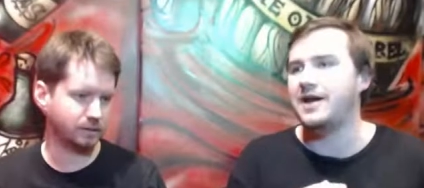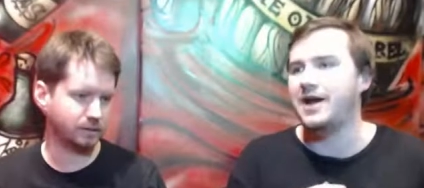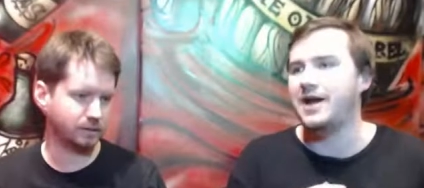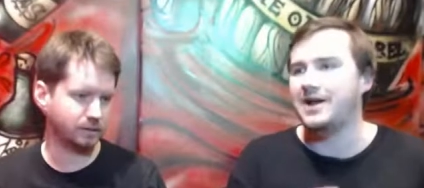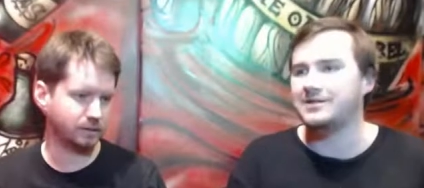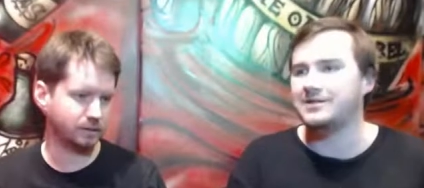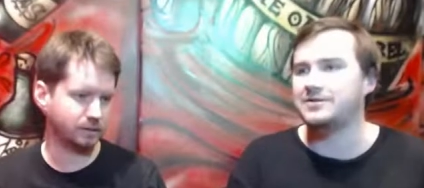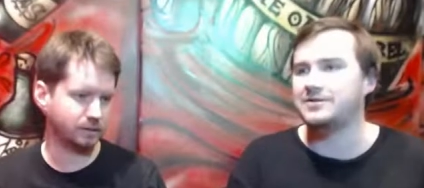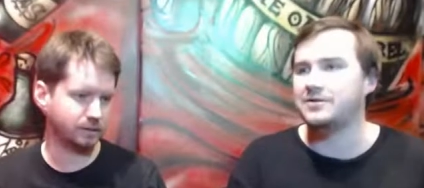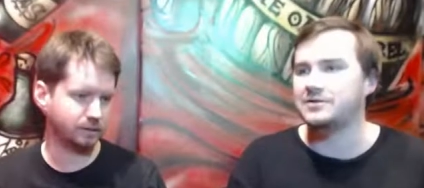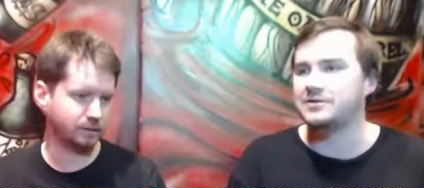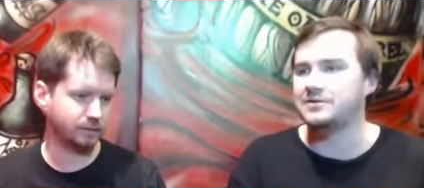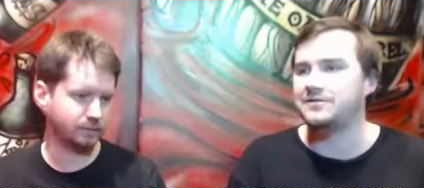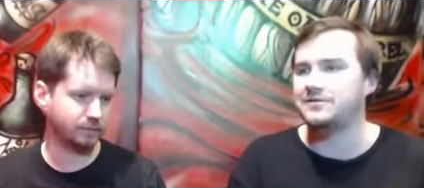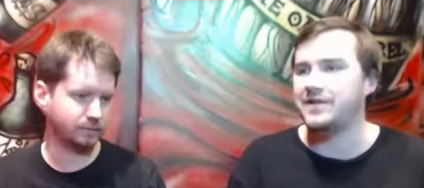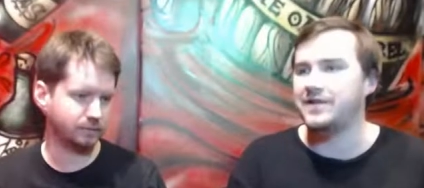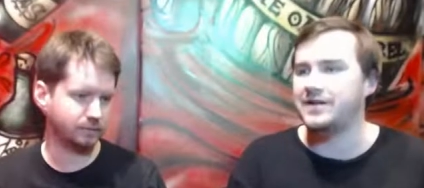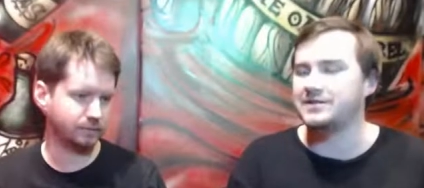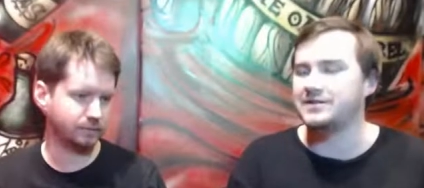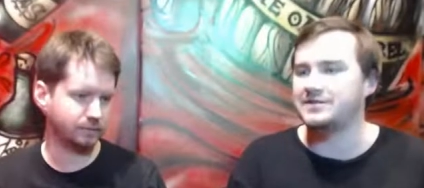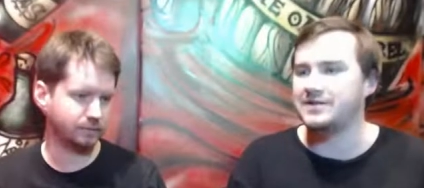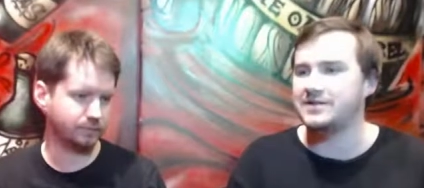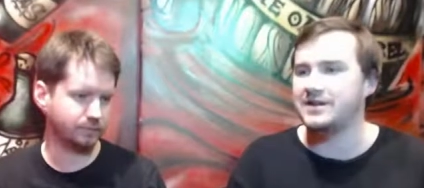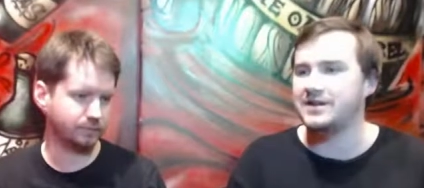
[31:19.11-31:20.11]
Speaker 1: at those
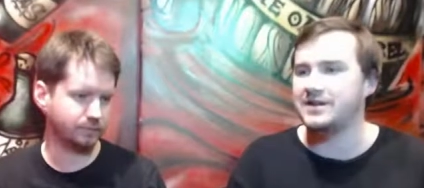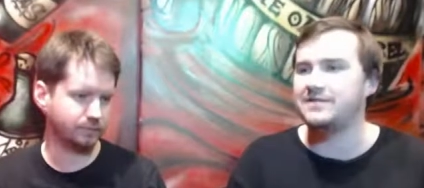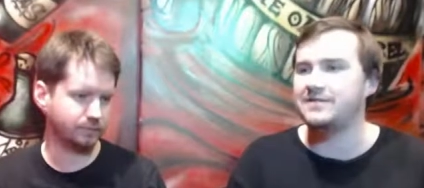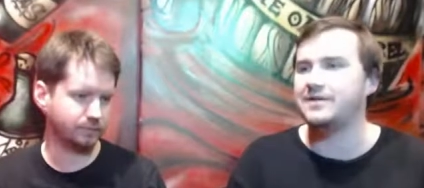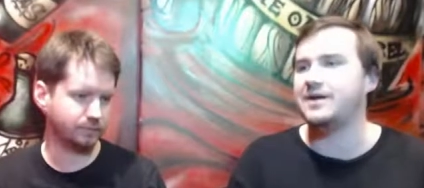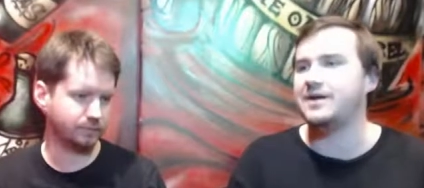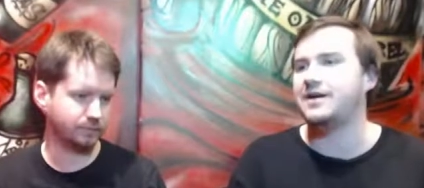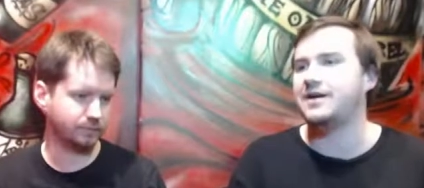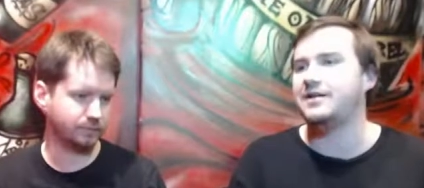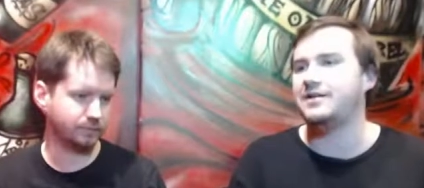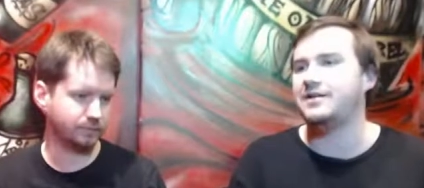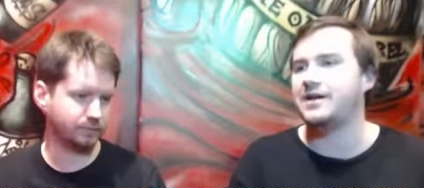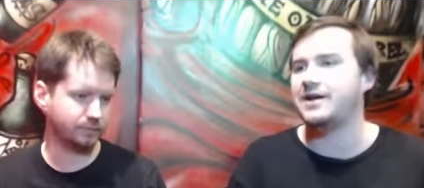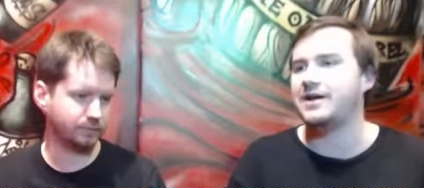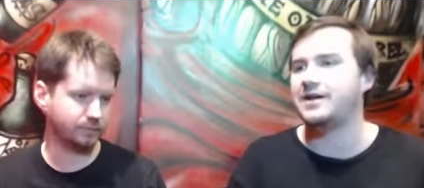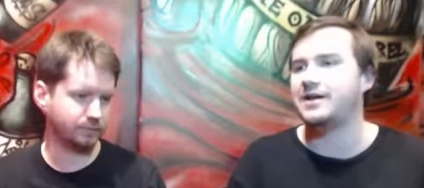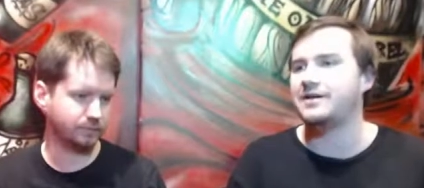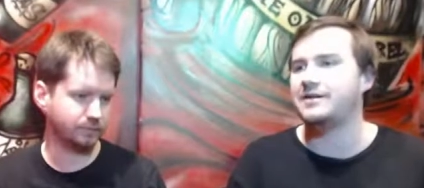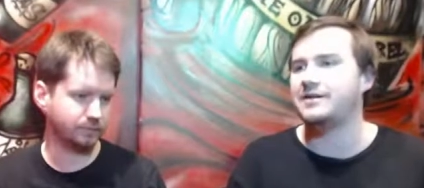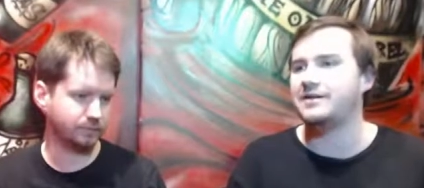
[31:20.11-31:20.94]
events that even at like